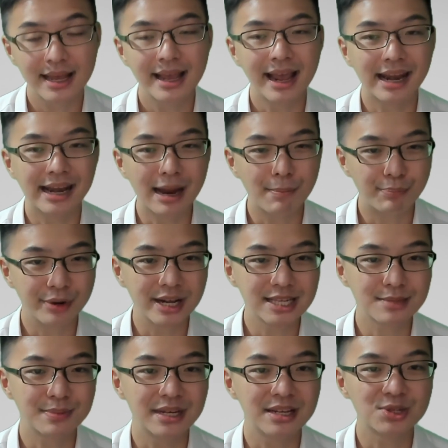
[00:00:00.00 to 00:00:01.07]
and that brings
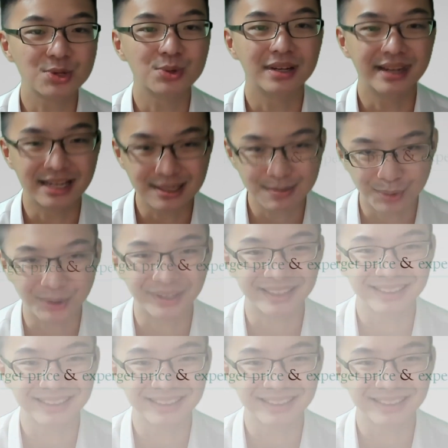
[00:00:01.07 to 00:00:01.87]
me to the next point.